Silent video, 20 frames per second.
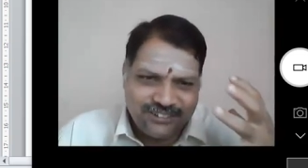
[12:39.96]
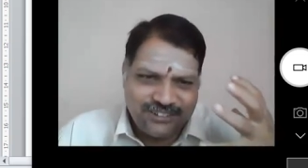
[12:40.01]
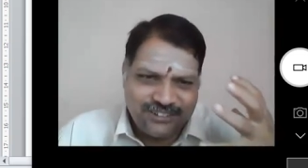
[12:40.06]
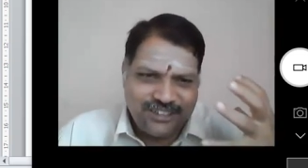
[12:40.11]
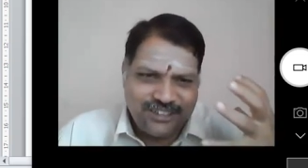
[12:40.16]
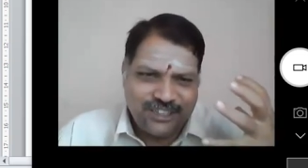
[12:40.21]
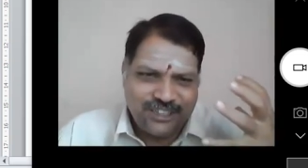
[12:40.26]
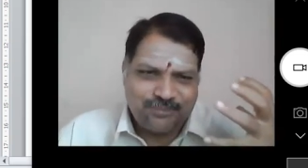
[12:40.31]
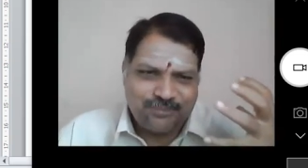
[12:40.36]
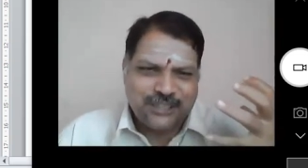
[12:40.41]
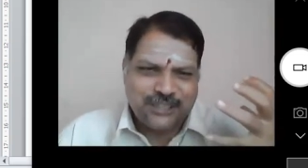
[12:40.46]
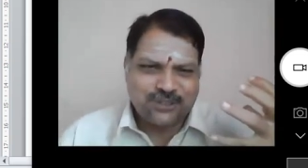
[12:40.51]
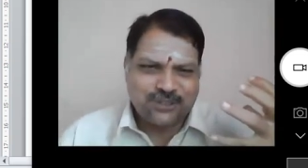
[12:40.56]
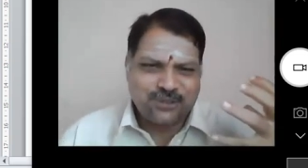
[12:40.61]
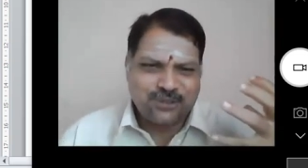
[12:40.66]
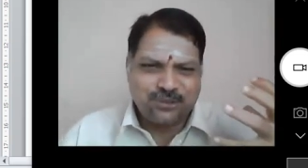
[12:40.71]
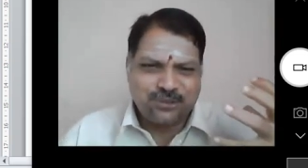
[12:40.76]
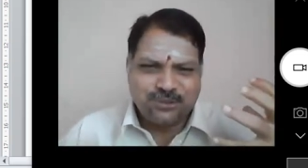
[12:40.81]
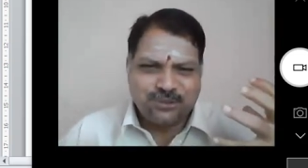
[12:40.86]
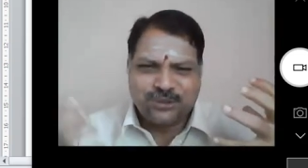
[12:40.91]
it
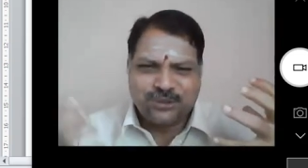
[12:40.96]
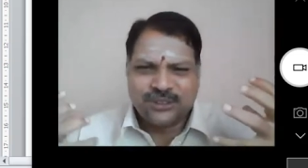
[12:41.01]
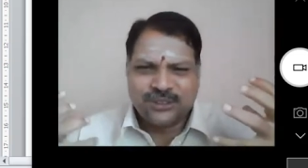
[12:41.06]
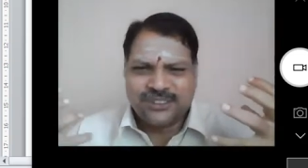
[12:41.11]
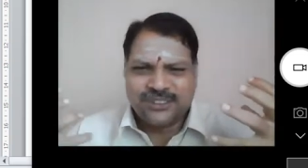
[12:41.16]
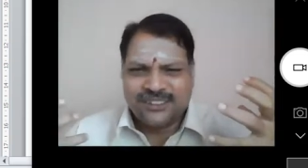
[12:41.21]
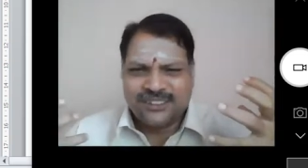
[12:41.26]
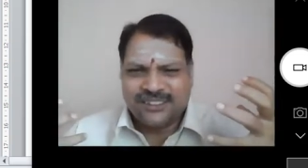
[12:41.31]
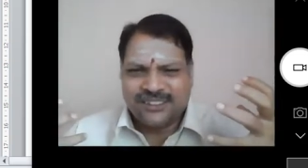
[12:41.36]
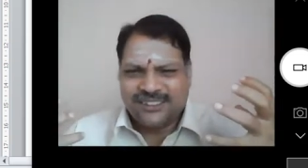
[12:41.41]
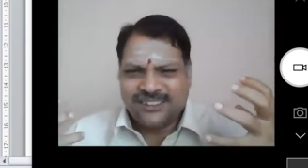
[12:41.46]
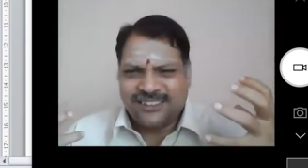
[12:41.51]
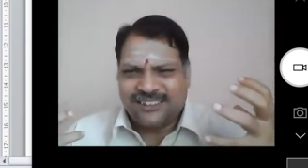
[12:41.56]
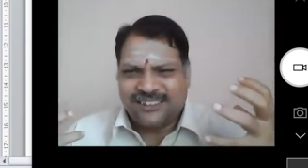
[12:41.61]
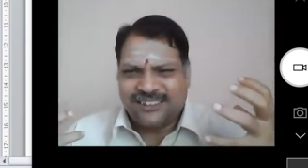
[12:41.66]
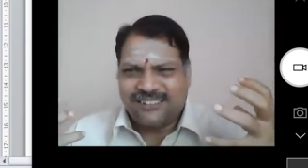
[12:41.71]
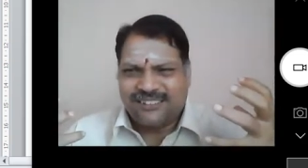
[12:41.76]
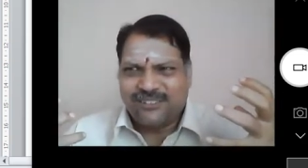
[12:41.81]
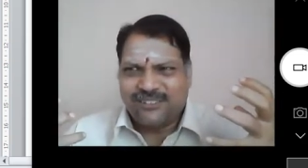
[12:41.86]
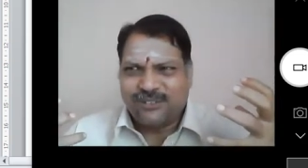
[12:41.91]
pursues
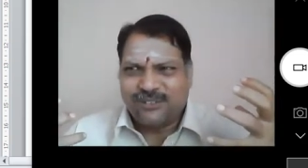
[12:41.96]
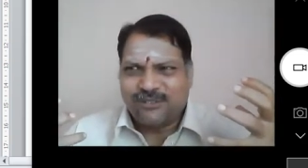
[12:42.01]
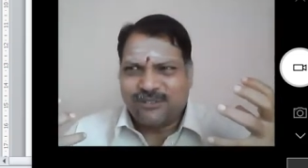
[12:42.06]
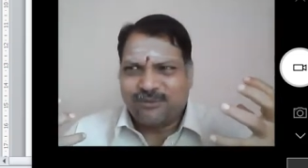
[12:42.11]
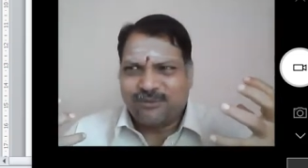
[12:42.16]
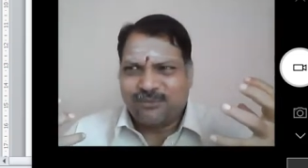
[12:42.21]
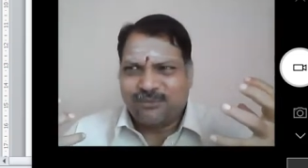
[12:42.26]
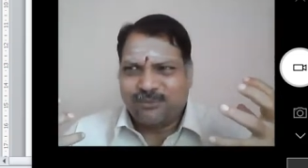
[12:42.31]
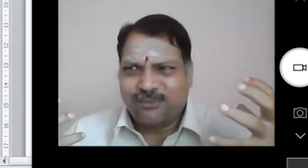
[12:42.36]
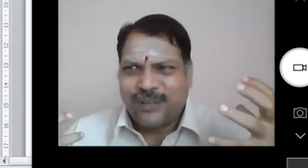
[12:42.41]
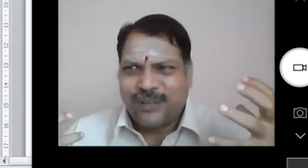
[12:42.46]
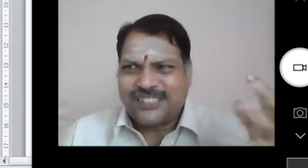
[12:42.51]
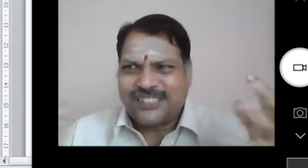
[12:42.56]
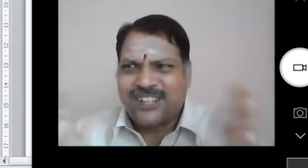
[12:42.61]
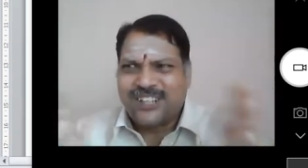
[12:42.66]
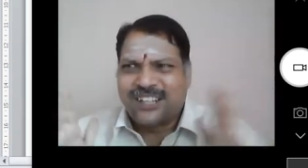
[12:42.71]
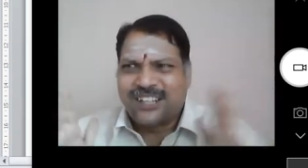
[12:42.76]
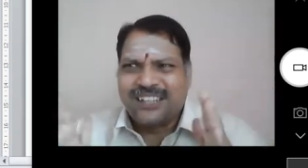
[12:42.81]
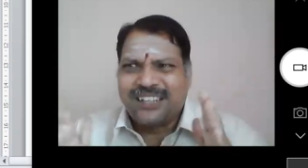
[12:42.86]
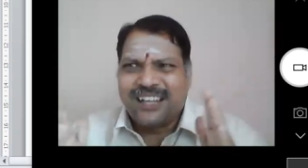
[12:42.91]

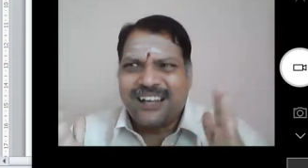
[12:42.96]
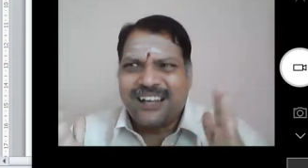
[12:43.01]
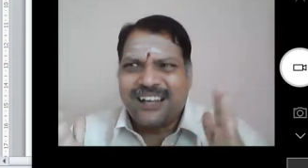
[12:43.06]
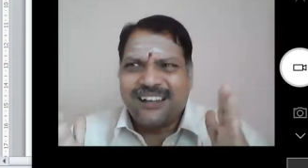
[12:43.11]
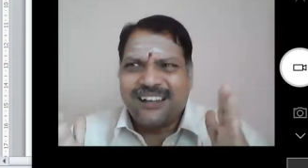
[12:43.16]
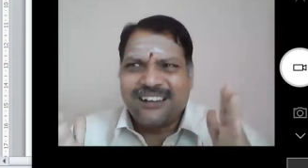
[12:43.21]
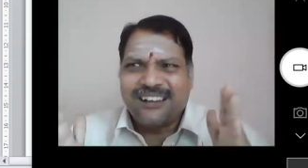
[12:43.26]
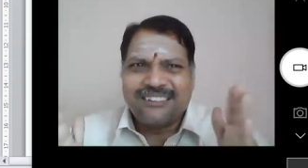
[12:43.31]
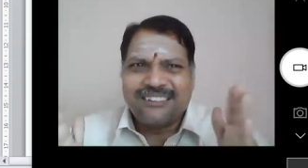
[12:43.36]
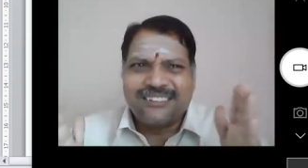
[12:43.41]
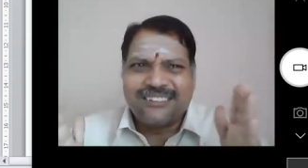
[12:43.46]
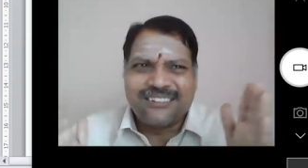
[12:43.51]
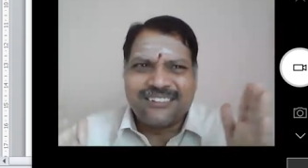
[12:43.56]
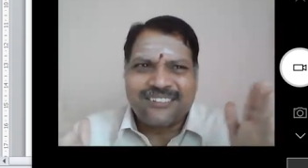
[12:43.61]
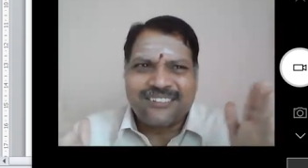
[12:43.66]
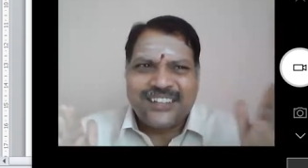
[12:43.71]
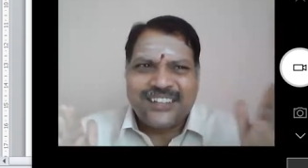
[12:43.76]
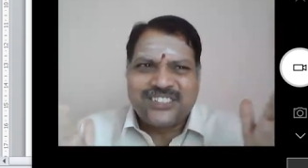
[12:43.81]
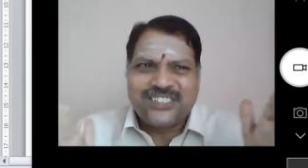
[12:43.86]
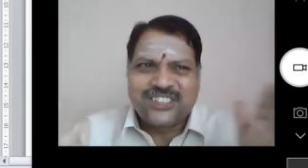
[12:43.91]
based on the
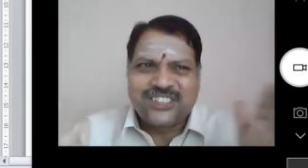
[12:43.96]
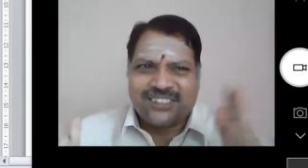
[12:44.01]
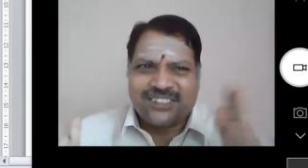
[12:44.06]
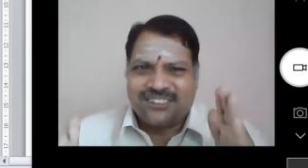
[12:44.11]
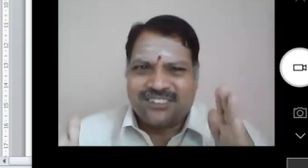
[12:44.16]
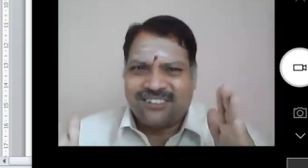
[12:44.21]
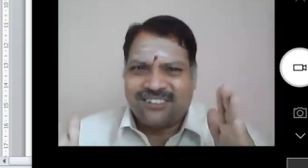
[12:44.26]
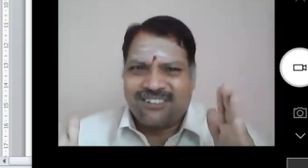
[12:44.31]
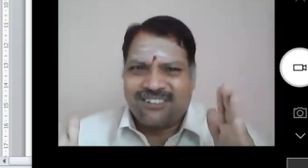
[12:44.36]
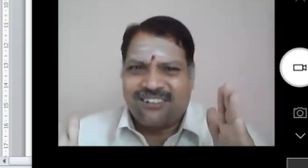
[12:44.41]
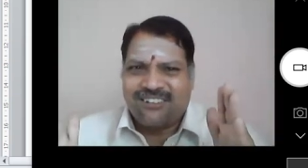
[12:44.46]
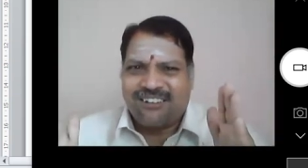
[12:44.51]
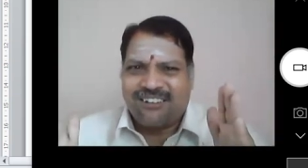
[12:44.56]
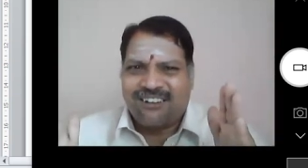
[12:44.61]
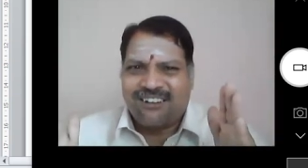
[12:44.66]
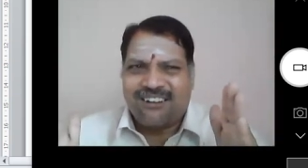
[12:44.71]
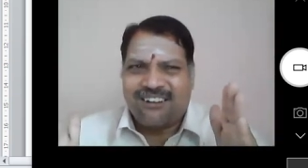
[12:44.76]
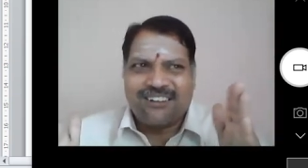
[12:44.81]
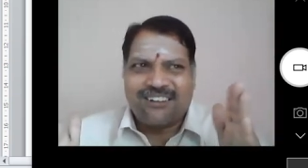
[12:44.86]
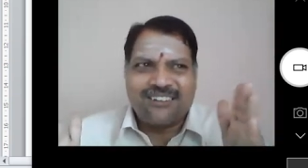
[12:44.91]
region
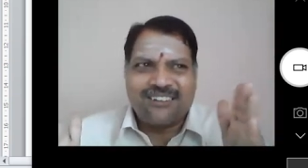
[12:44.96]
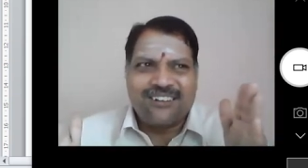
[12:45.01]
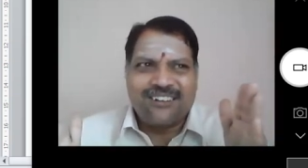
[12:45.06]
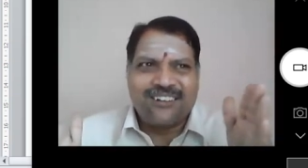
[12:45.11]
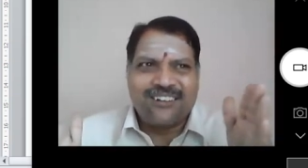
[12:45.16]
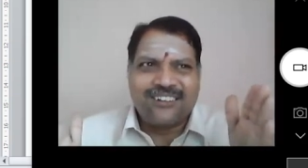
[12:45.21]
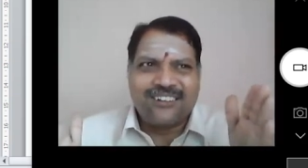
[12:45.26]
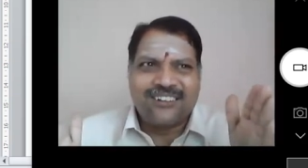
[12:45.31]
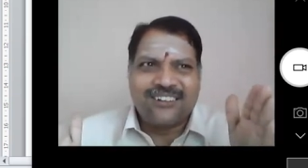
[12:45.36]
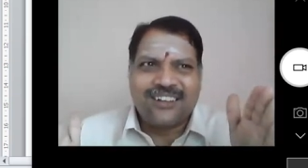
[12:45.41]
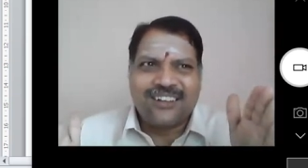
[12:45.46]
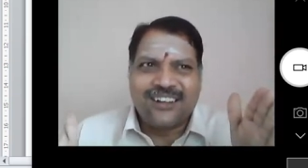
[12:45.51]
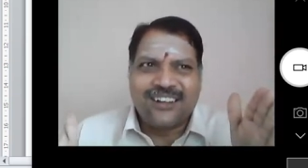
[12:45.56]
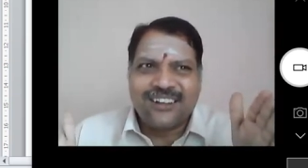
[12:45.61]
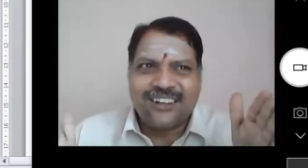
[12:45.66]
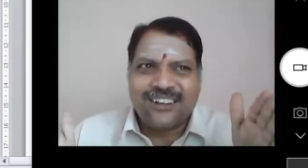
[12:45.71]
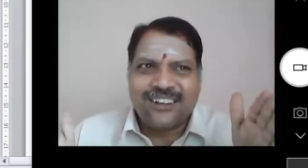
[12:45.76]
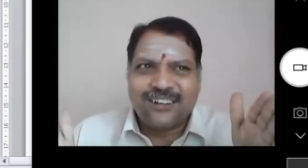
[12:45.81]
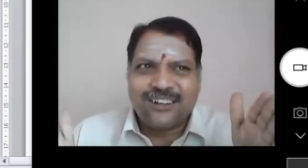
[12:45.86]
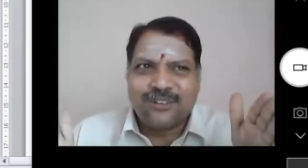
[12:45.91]
or
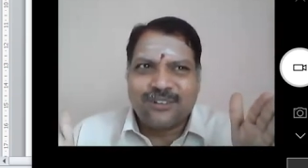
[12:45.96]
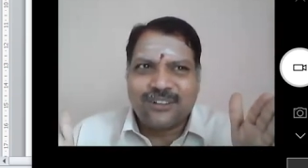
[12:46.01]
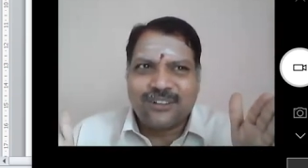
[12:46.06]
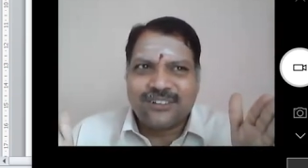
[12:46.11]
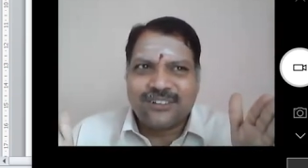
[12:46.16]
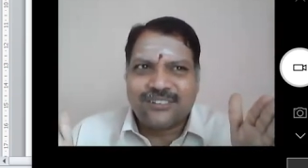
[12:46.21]
the